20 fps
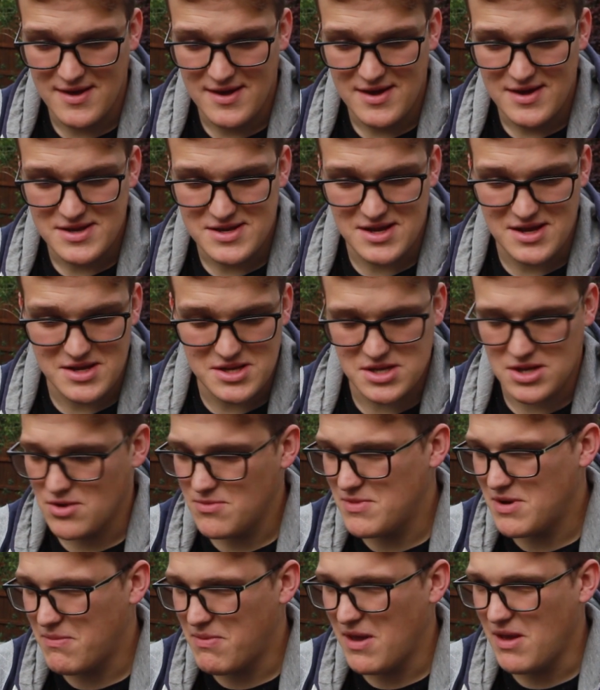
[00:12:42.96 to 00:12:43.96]
seeing so
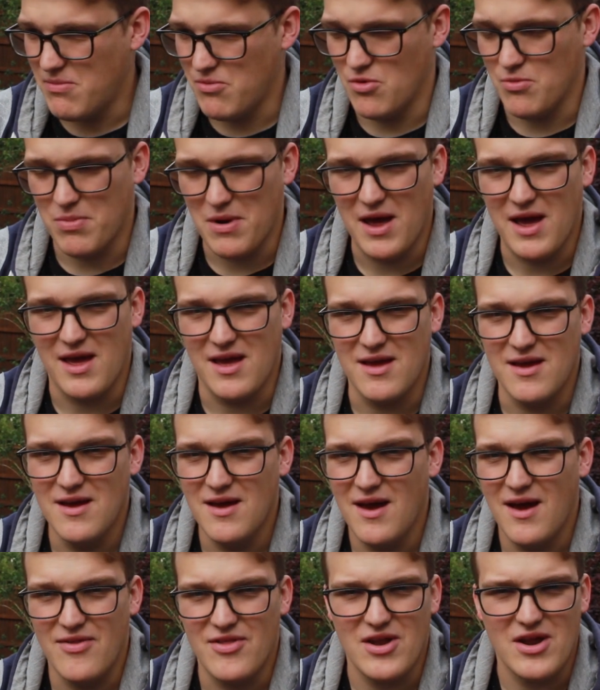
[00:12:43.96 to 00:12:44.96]
many people play,
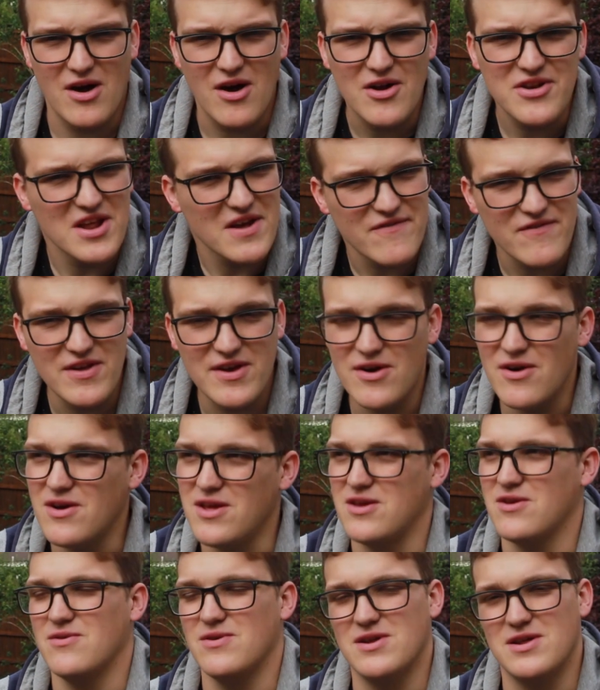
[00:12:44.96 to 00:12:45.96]
I definitely got
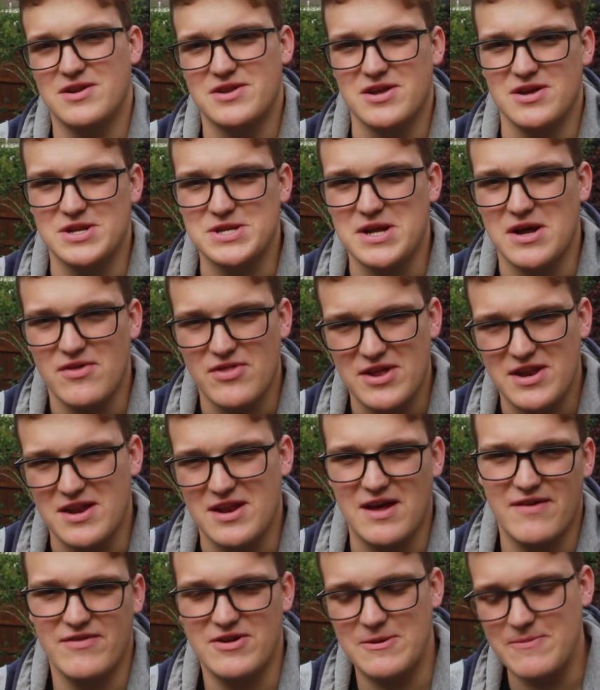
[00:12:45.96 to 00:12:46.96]
you, and it turns out they didn't
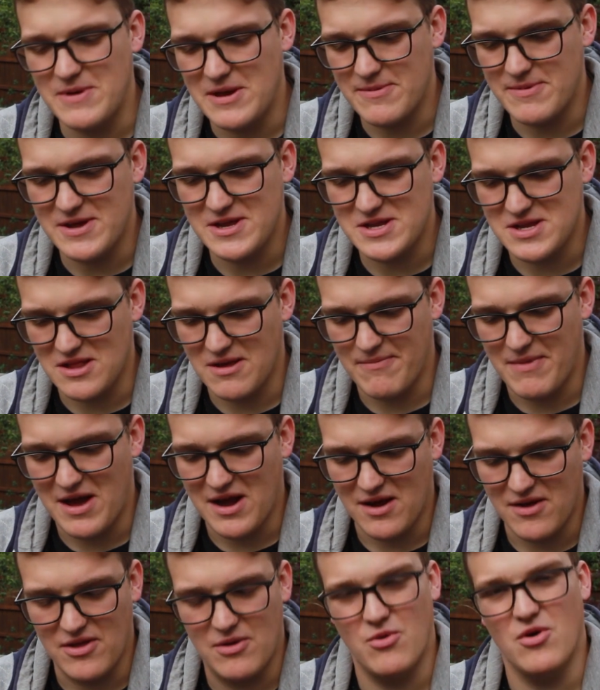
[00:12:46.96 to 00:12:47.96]
have any BBs in the mag
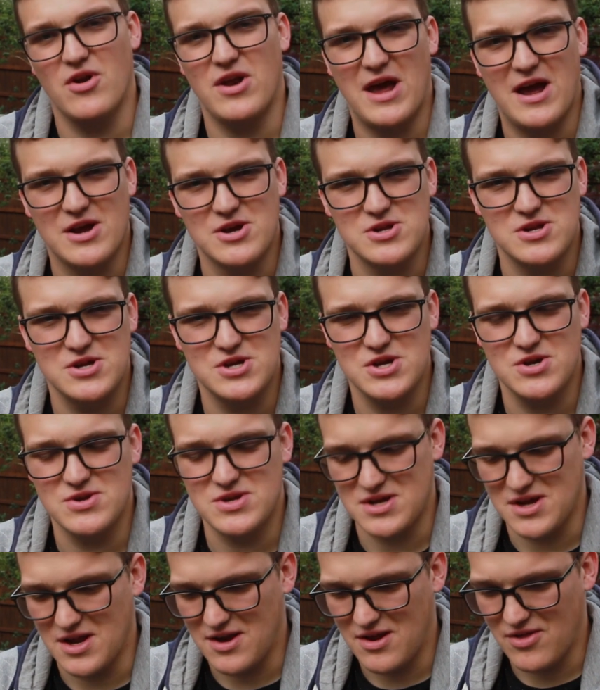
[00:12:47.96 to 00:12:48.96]
and they weren't actually
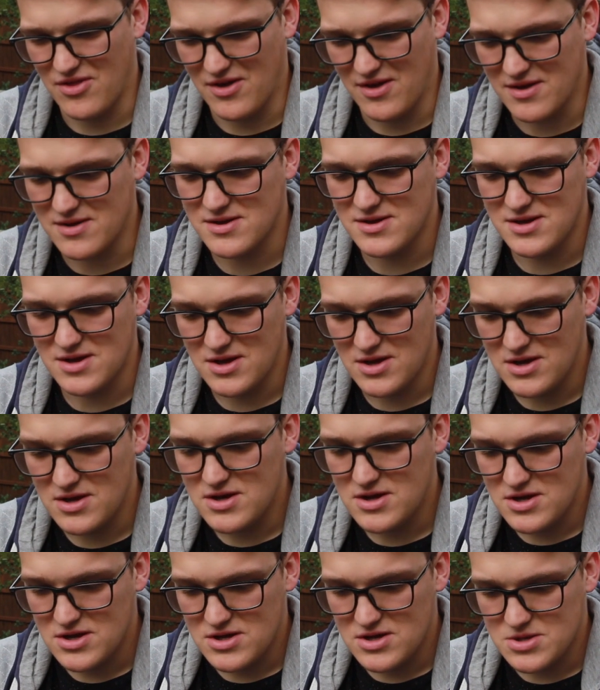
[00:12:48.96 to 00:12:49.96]
shooting anything.
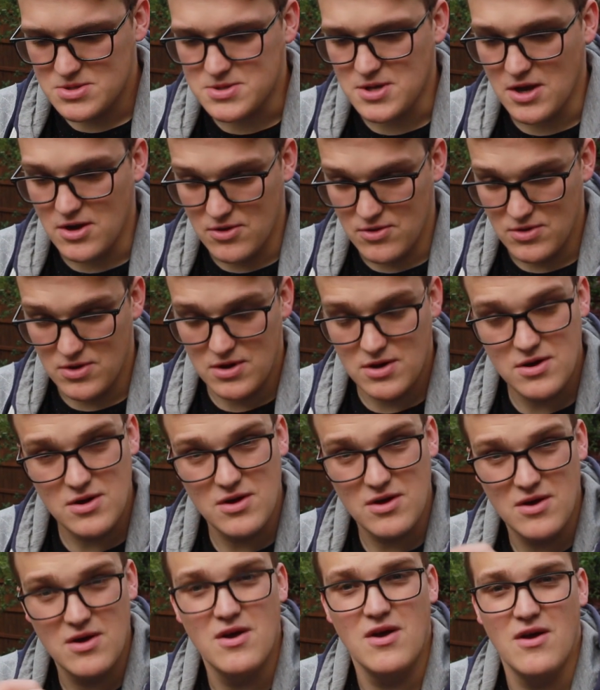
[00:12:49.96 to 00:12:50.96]
So
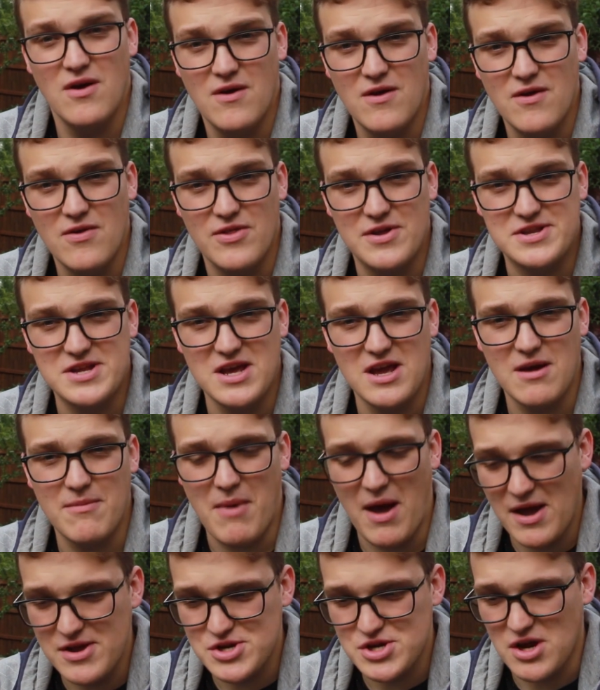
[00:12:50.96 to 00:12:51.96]
the TM
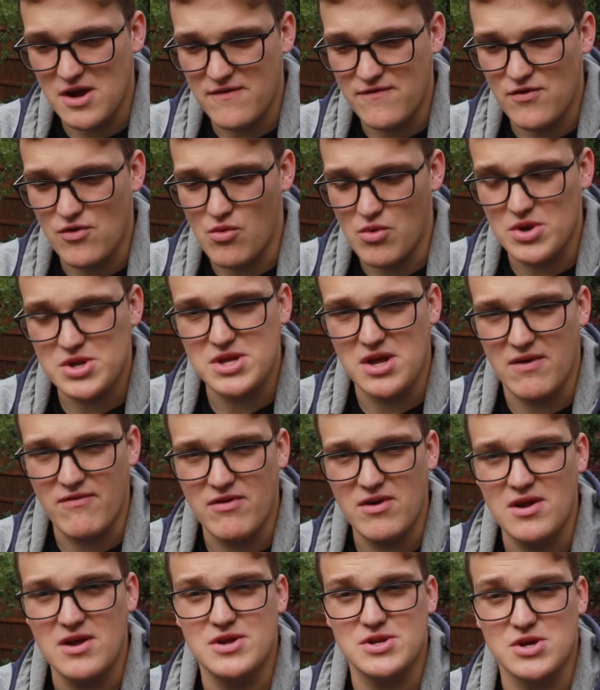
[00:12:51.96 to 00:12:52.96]
HK 417
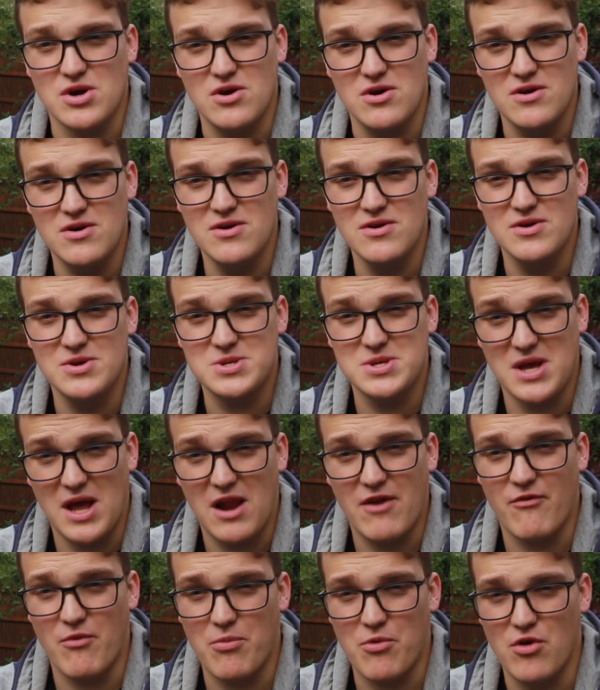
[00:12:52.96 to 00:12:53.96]
has got seal
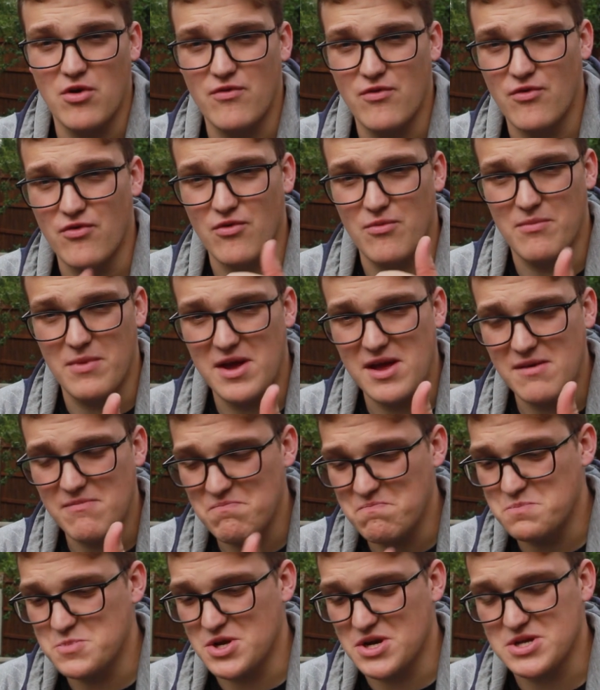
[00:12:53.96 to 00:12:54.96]
of approval from me,
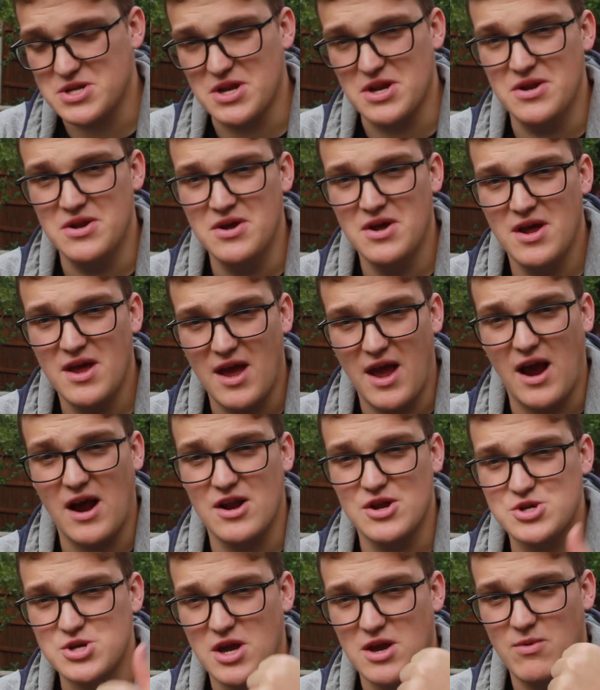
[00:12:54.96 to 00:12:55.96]
so that's an
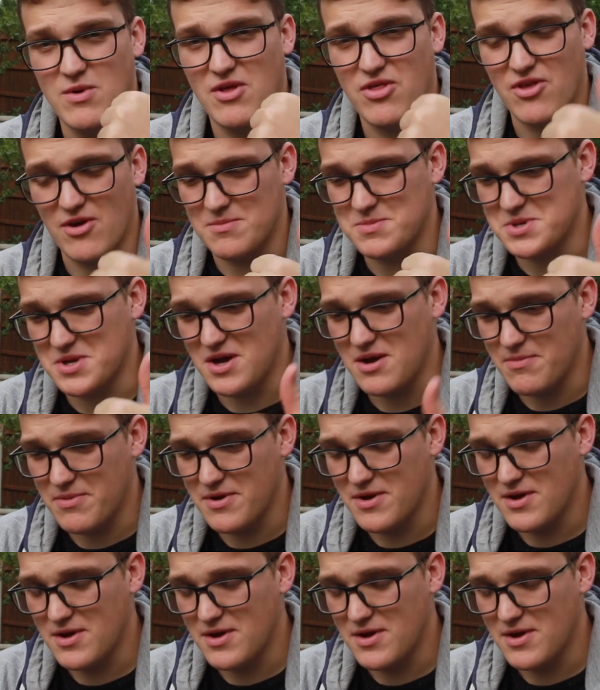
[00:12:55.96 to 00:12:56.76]
English Kiwi thumbs up.